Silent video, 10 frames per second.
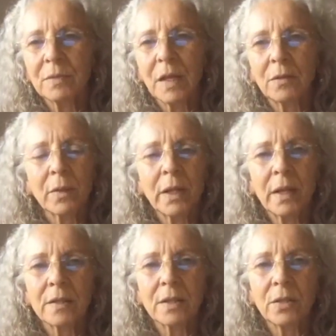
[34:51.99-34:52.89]
and
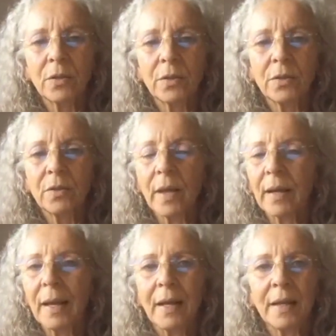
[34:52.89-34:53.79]
realize that you can do that
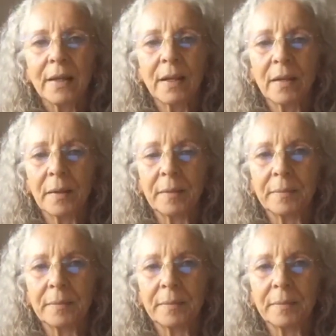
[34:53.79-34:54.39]
anytime.